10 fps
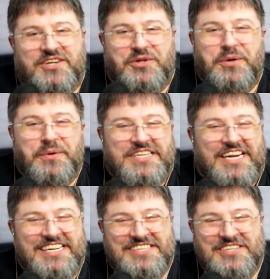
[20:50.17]
YouTube
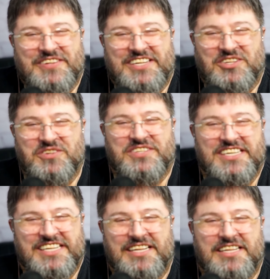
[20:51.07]
channel, so need to
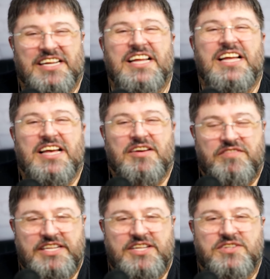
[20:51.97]
see that the uh,
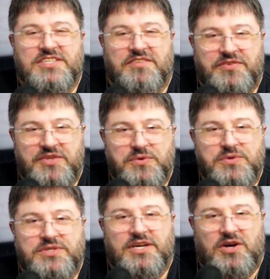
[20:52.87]
videos have
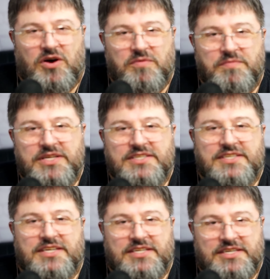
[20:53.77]
views and comments,
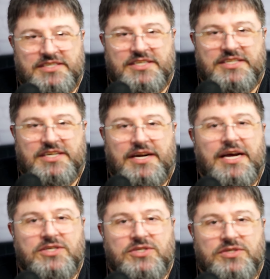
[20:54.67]
and there is
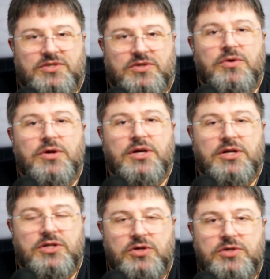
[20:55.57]
interaction. So
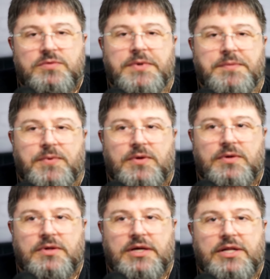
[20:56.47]
those people
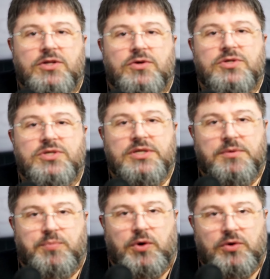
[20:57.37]
endorsing a
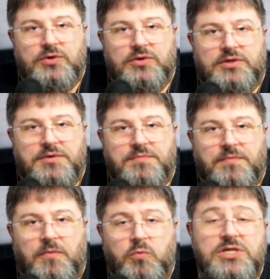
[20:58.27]
product uh,
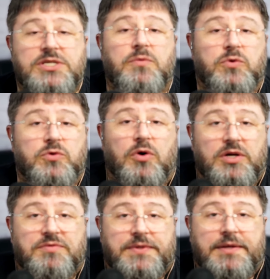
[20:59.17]
which they will do
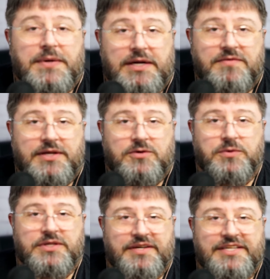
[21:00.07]
only if they believe they're
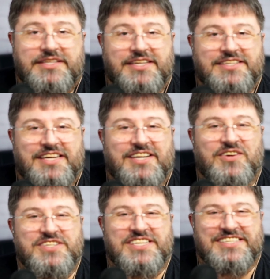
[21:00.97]
doing the right things they're
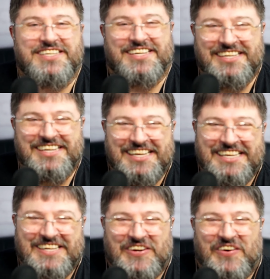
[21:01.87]
not just uh,
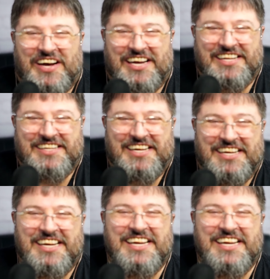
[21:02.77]
you know at uh,